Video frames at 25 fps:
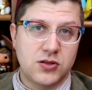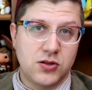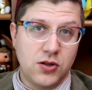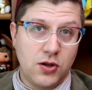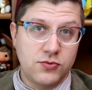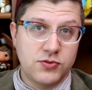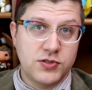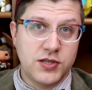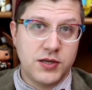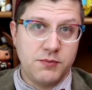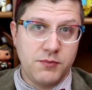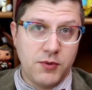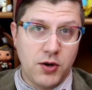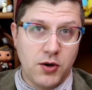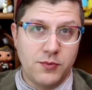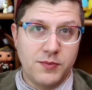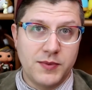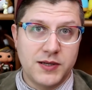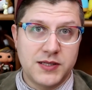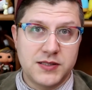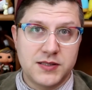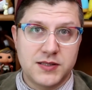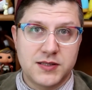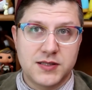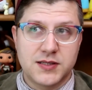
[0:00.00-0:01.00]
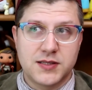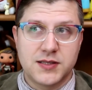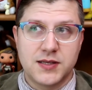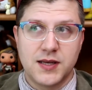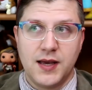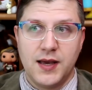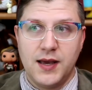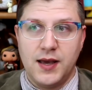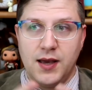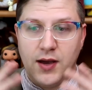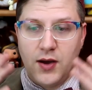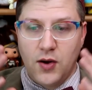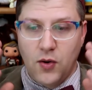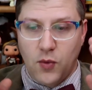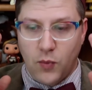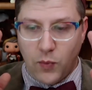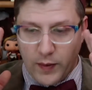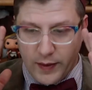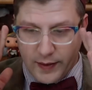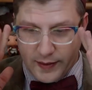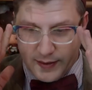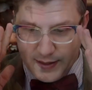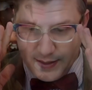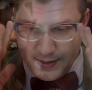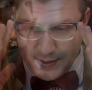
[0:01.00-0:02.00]
closing moments,
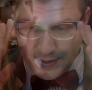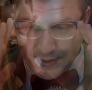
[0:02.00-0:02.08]
where he